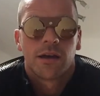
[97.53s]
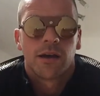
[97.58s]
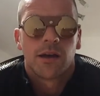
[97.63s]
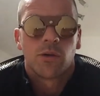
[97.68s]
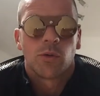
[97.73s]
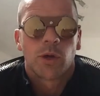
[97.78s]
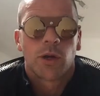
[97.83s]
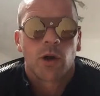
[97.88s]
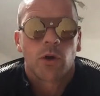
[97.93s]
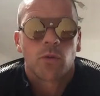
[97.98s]

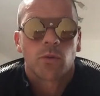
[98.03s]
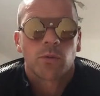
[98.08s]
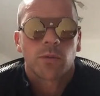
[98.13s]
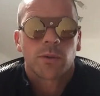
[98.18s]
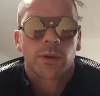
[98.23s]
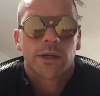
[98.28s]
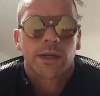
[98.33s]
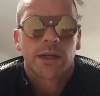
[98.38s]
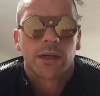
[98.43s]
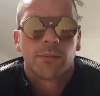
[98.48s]
Here we go,
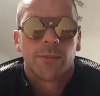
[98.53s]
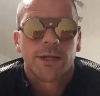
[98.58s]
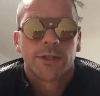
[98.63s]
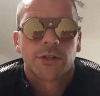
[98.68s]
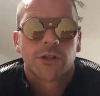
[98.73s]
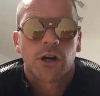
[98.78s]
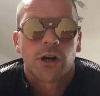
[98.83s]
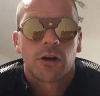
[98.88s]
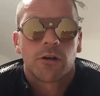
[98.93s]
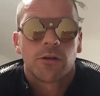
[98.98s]

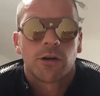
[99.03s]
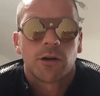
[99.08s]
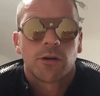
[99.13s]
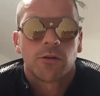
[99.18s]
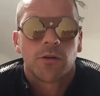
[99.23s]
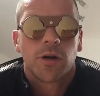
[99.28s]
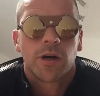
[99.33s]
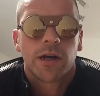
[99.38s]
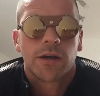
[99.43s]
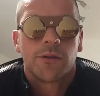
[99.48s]

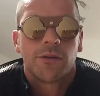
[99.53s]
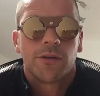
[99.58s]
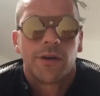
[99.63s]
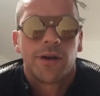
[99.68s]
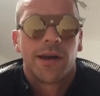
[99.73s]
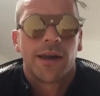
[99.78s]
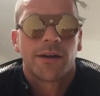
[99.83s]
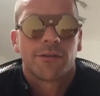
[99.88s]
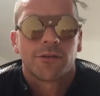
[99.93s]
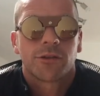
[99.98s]
Kilimanjaro.
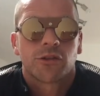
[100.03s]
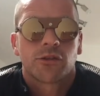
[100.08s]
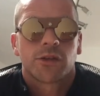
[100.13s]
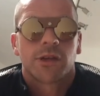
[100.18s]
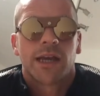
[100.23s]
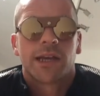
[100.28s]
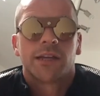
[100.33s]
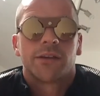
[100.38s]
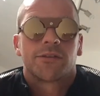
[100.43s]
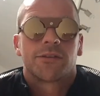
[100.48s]
Never done
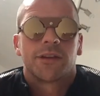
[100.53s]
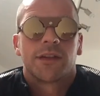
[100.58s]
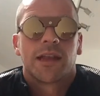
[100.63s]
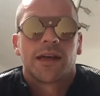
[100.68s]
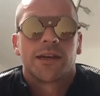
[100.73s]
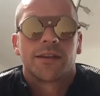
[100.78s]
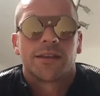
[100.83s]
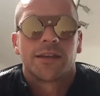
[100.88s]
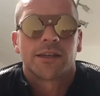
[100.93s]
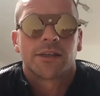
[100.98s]
anything
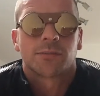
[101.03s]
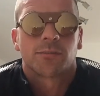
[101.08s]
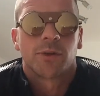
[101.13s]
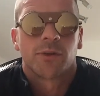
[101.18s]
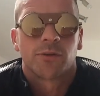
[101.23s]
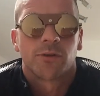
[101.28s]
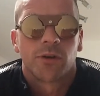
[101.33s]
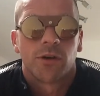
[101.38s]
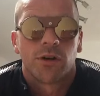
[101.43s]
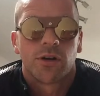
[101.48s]
like this
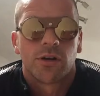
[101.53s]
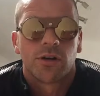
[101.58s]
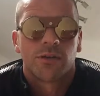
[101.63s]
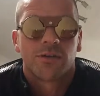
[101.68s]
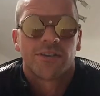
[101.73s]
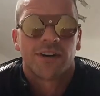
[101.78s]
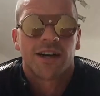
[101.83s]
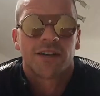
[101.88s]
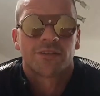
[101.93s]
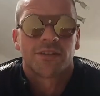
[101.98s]
before.
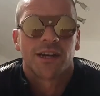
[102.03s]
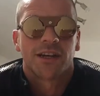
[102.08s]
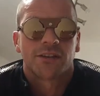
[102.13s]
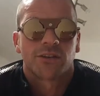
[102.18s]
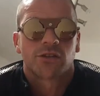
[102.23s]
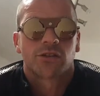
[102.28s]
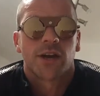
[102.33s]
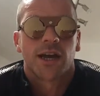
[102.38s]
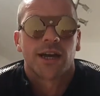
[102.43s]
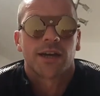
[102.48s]
5-day
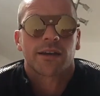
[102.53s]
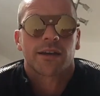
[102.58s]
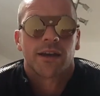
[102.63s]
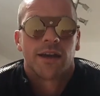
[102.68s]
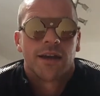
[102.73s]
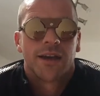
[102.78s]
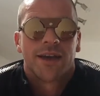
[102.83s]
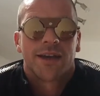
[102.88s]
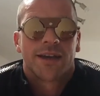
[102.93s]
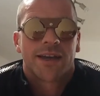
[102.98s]
trek,
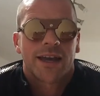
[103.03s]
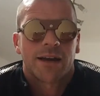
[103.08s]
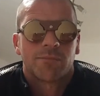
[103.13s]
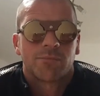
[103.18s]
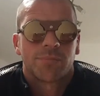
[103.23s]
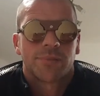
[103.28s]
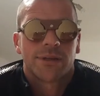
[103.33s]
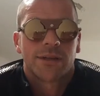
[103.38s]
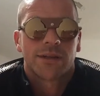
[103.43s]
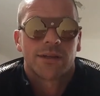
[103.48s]

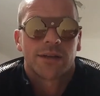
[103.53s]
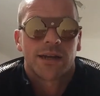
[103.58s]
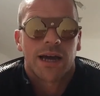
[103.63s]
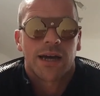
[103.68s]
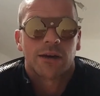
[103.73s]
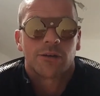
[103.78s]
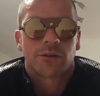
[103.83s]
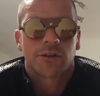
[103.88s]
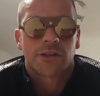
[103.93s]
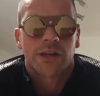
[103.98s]
camping
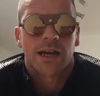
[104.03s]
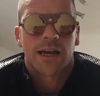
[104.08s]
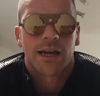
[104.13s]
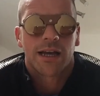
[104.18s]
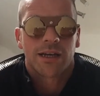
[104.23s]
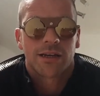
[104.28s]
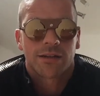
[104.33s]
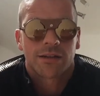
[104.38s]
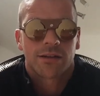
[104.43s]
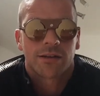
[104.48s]

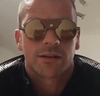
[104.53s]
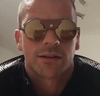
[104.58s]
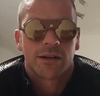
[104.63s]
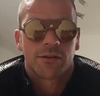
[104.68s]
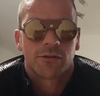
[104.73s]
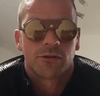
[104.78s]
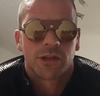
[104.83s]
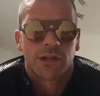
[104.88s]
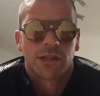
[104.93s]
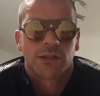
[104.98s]
outside.
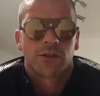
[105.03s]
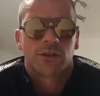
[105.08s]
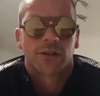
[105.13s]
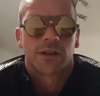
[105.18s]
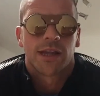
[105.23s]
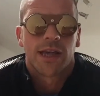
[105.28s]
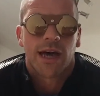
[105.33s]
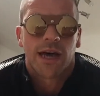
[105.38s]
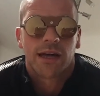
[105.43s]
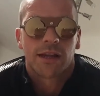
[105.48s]
Never really
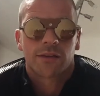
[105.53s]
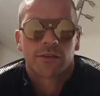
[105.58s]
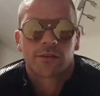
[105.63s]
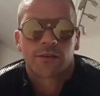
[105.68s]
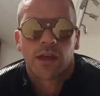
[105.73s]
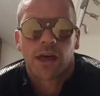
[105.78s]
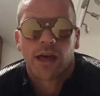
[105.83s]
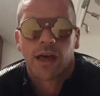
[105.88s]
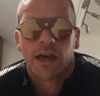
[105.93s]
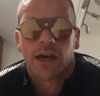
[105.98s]
done that.
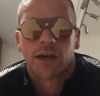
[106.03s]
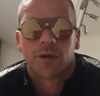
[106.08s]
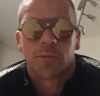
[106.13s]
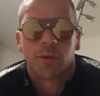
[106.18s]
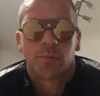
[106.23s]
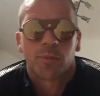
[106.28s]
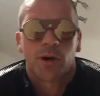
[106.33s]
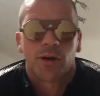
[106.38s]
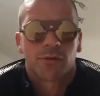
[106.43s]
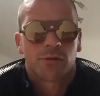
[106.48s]

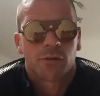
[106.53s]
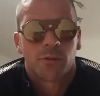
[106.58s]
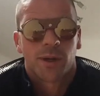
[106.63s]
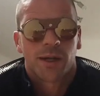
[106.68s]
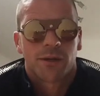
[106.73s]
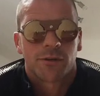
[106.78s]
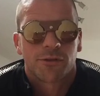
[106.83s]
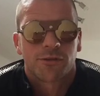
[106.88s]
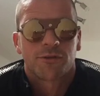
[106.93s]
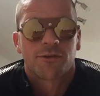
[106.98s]
Apart from I
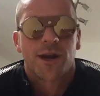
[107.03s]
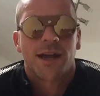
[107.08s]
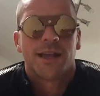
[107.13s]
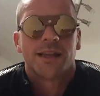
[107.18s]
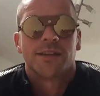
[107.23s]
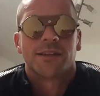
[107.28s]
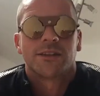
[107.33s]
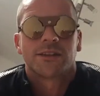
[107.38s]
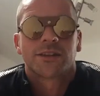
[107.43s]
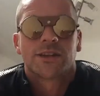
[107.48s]
had a
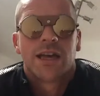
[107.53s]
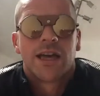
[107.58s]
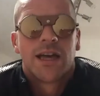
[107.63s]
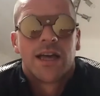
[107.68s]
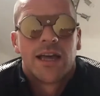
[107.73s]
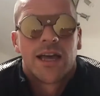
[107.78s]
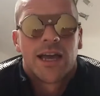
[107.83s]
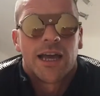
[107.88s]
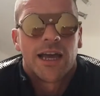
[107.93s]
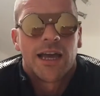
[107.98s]
friend
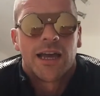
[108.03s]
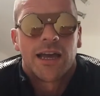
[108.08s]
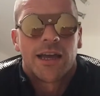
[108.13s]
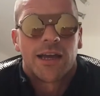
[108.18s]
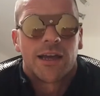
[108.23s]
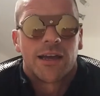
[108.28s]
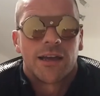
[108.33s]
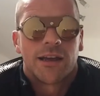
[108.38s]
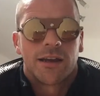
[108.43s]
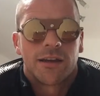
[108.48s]

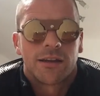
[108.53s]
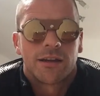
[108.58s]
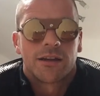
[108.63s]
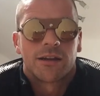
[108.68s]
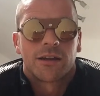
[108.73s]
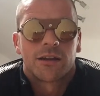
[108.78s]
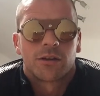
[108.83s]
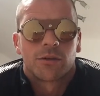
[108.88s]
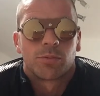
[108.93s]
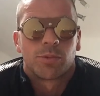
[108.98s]
in
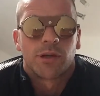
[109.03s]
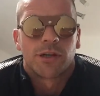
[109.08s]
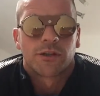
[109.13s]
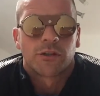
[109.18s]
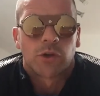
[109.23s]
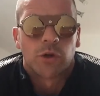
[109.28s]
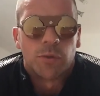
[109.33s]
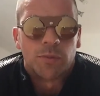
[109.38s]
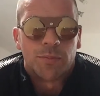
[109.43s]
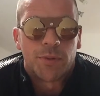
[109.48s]
a little place
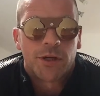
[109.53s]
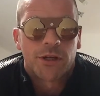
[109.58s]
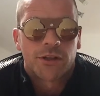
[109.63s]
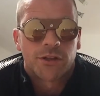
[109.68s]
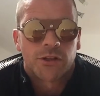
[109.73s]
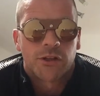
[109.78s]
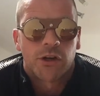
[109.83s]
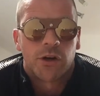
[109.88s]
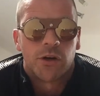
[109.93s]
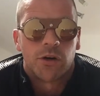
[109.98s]
called
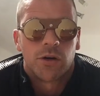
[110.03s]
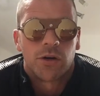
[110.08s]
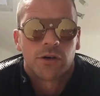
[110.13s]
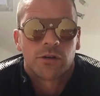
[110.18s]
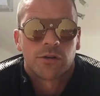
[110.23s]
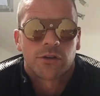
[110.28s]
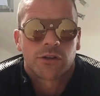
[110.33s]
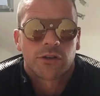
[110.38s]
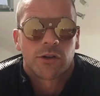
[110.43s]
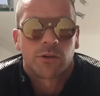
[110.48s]
Bursco
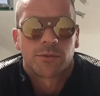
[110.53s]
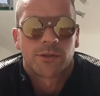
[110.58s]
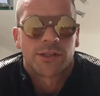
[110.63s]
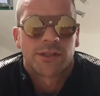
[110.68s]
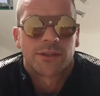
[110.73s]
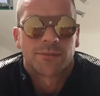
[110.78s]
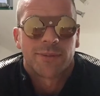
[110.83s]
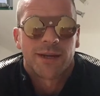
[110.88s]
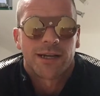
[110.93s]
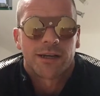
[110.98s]
who stopped in
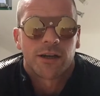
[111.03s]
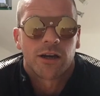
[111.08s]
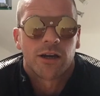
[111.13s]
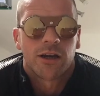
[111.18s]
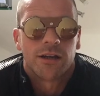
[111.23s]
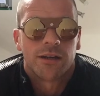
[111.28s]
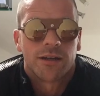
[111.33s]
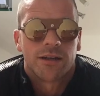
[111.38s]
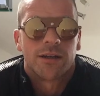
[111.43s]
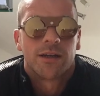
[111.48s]
his back
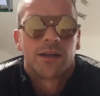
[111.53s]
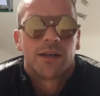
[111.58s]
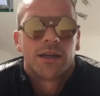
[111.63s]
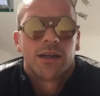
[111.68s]
garden.